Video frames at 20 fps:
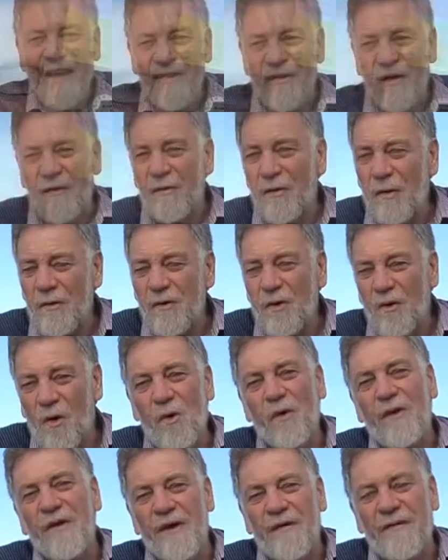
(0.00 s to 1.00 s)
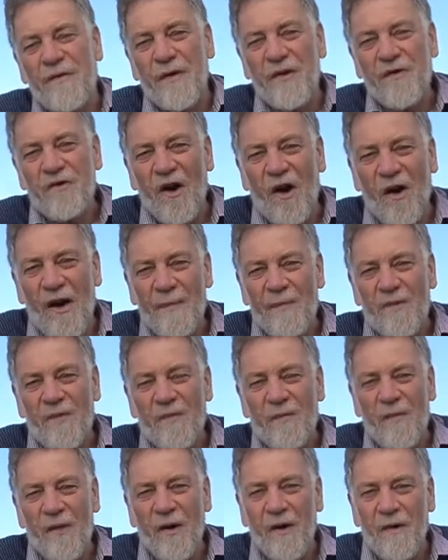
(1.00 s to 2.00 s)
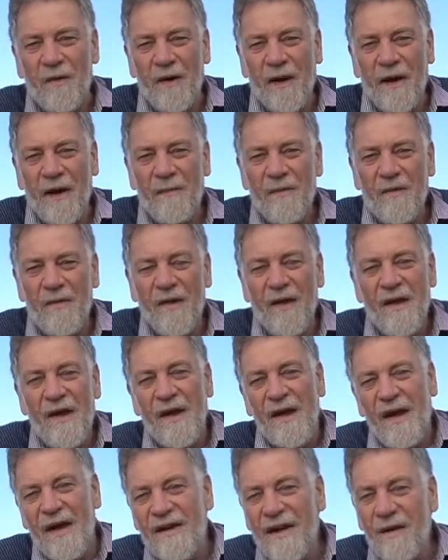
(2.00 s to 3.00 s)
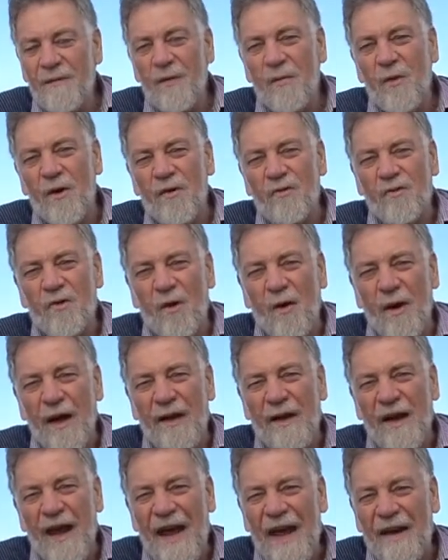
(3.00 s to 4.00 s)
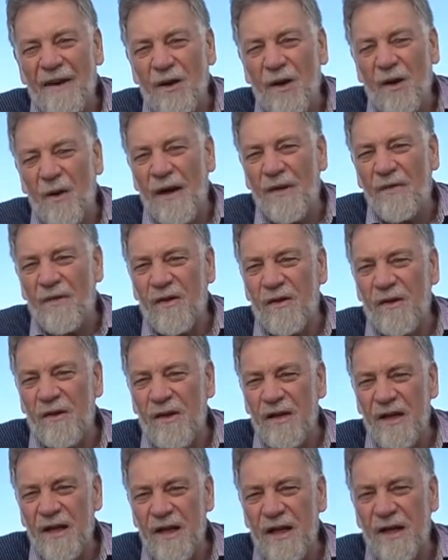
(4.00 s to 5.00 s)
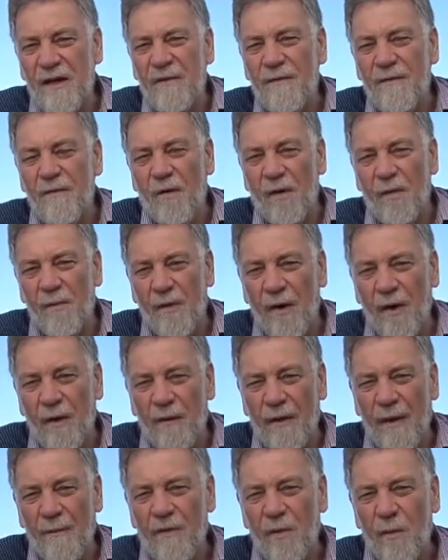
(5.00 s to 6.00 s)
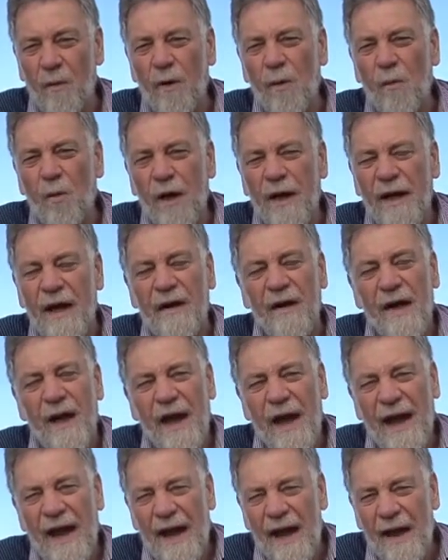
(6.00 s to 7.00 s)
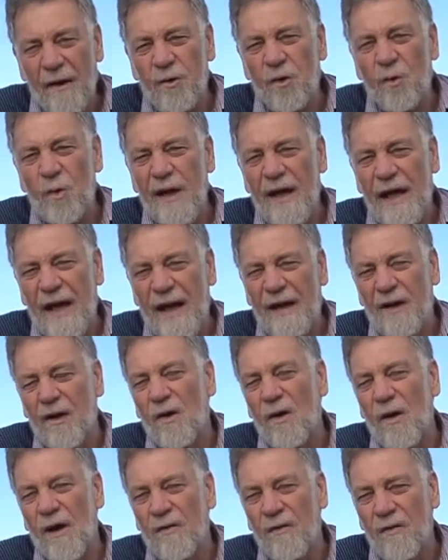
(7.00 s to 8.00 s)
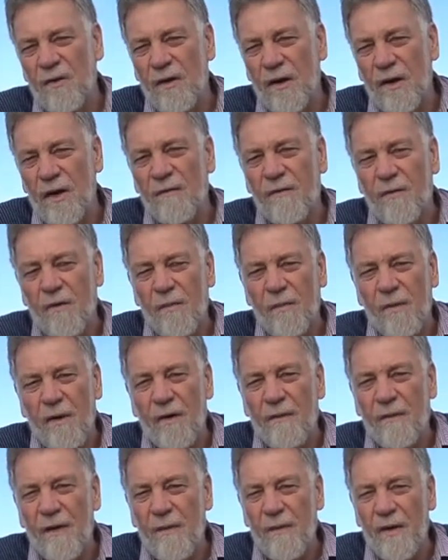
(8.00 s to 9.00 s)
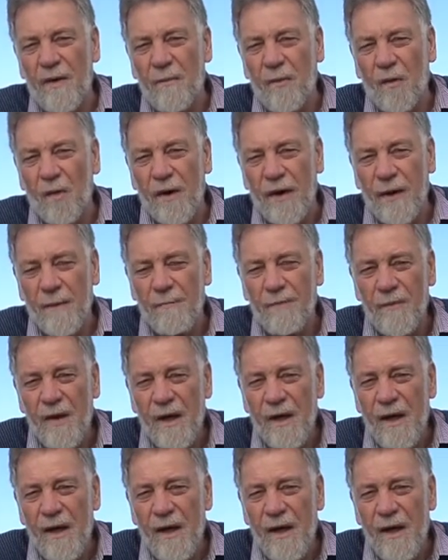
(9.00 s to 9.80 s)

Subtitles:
So we looked at all the different types of programs, and now we want to try and analyse the need for a program. So we want to work out, how do we analyse the need for a program in boarding?